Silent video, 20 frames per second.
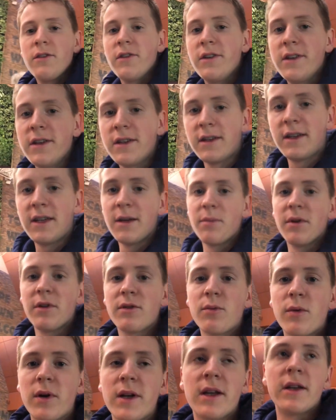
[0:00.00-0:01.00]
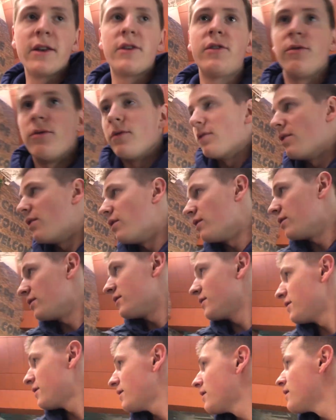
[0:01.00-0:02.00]
So he didn't keep us waiting too long.
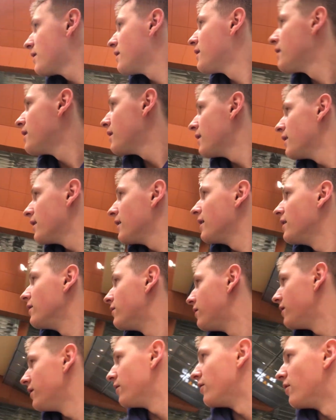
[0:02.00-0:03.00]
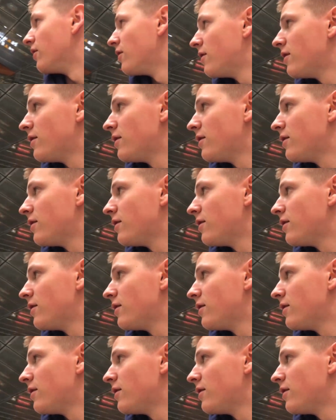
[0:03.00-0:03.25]
He's here.